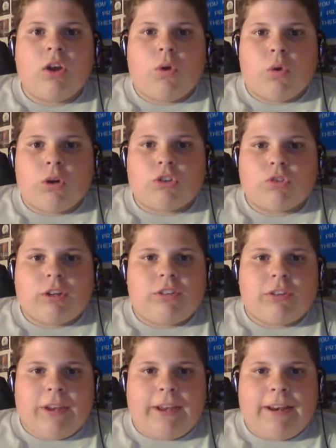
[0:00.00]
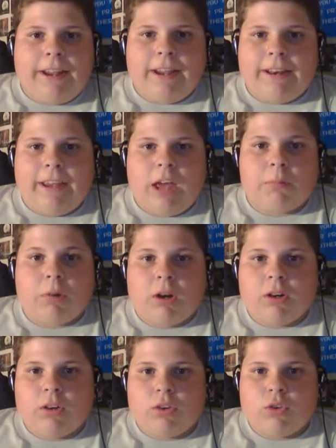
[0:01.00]
Horse Racing Kid Handicapper
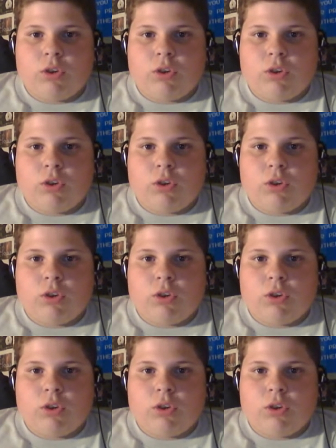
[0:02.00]
on